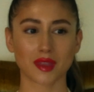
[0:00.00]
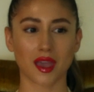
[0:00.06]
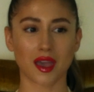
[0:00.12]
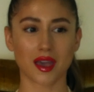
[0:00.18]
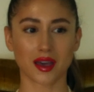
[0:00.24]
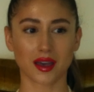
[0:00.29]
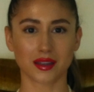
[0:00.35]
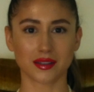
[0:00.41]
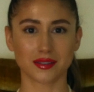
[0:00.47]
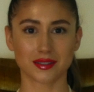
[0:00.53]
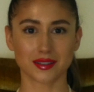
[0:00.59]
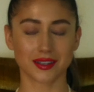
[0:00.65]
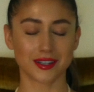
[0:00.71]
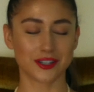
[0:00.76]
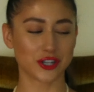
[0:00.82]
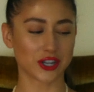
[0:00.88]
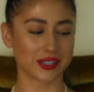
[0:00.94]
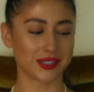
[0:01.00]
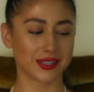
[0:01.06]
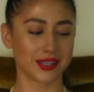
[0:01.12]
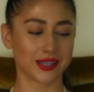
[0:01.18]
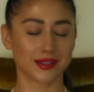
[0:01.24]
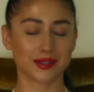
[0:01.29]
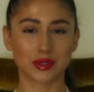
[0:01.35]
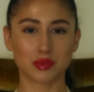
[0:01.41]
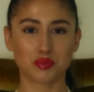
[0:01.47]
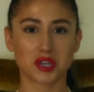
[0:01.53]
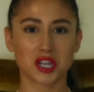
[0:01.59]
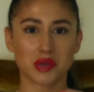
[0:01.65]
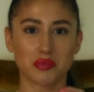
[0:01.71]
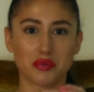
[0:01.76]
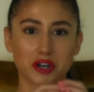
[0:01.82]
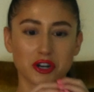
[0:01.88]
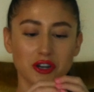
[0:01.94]
and a Justin's
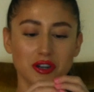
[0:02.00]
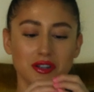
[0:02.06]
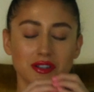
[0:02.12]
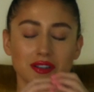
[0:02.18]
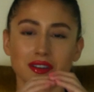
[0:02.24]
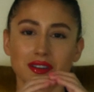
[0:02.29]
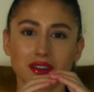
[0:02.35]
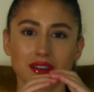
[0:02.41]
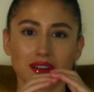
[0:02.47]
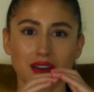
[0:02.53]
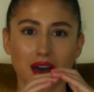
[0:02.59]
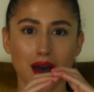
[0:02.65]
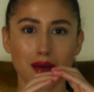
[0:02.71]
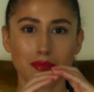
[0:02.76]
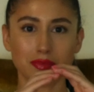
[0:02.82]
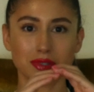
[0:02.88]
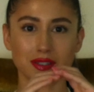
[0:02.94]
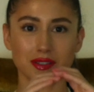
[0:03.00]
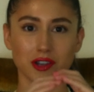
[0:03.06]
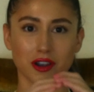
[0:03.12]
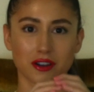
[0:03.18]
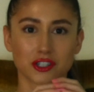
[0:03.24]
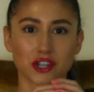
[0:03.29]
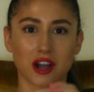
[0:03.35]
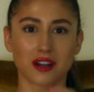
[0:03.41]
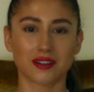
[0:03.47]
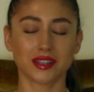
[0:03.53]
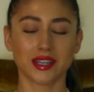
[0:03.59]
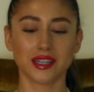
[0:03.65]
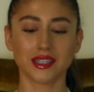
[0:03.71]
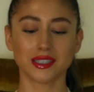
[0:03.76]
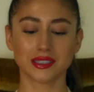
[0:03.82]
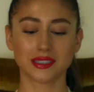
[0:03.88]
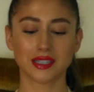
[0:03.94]
peanut butter cups, dark
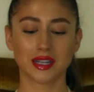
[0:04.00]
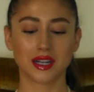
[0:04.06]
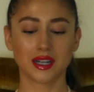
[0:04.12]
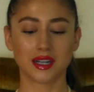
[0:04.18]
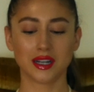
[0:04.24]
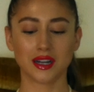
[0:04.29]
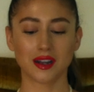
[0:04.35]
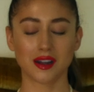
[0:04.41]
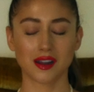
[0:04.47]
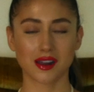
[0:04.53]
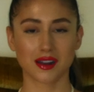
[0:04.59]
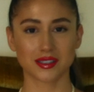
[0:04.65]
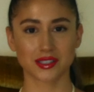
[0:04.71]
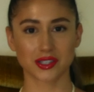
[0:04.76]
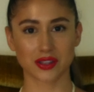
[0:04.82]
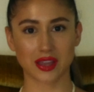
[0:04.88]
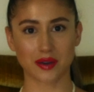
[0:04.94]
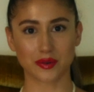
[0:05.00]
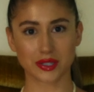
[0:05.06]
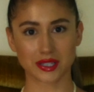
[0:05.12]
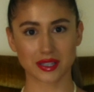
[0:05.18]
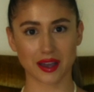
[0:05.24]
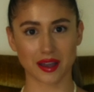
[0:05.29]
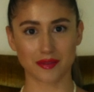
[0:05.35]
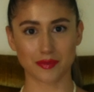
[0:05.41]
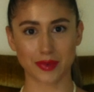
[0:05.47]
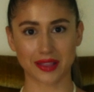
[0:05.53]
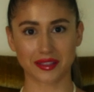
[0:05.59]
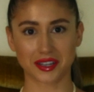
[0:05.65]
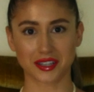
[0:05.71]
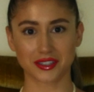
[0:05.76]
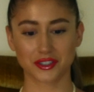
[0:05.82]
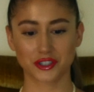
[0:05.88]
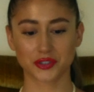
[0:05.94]
chocolate. So that was kind of my
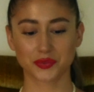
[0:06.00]
lunch.